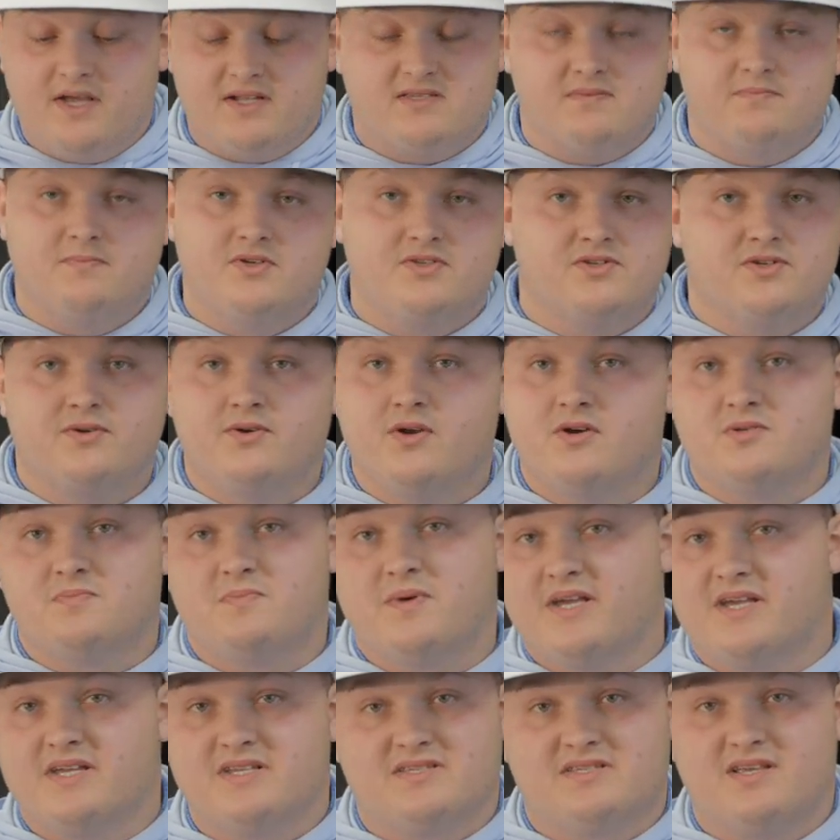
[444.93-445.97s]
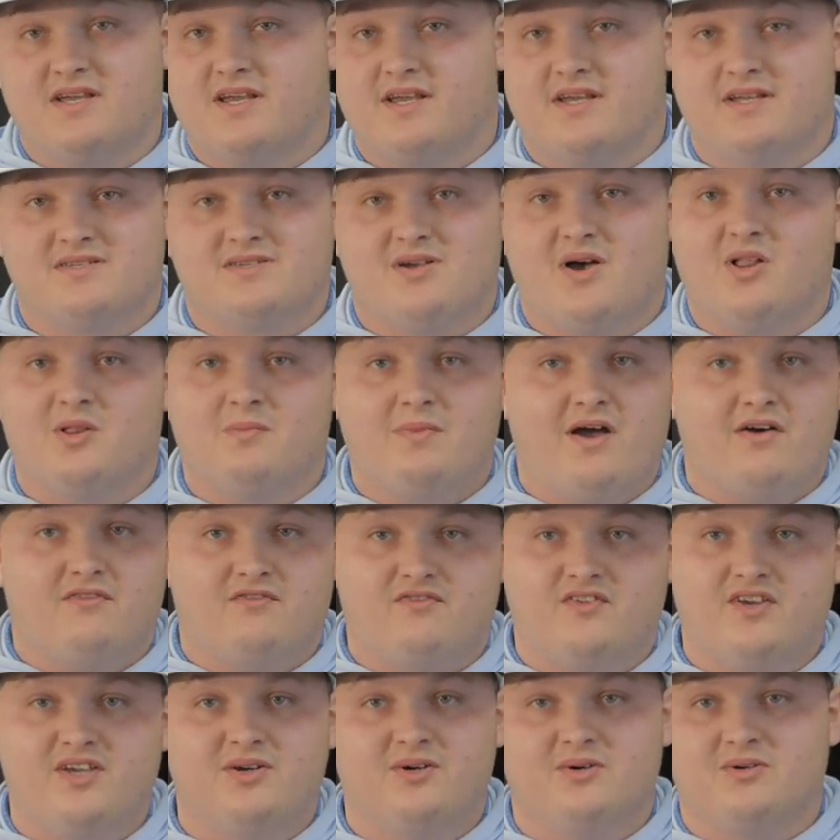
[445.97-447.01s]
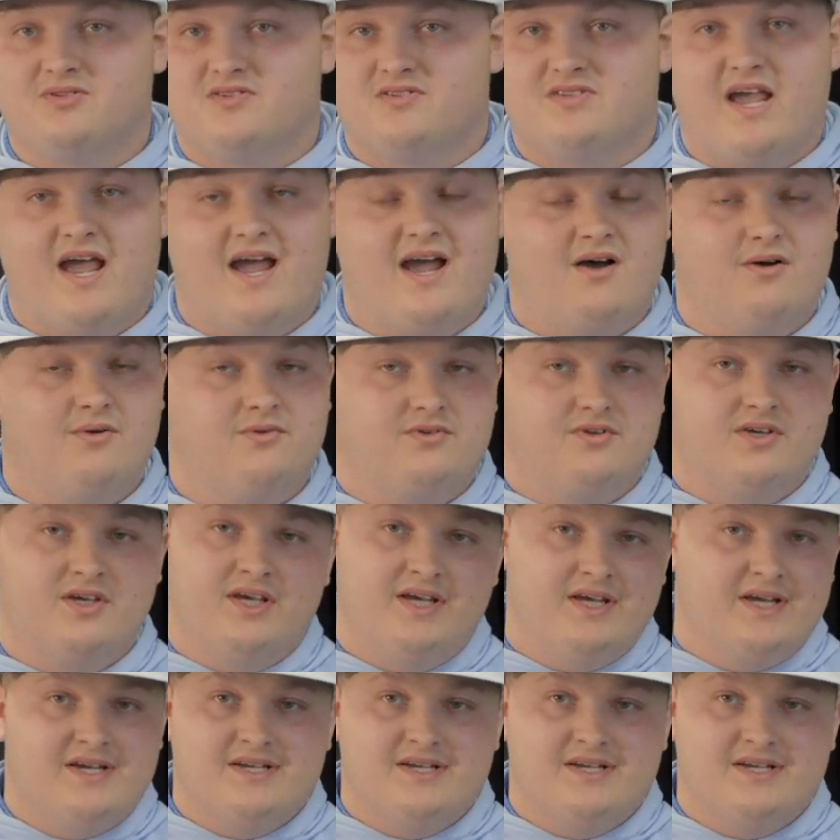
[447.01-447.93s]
That's Mizuno's biggest thing. It's all about feel, sound.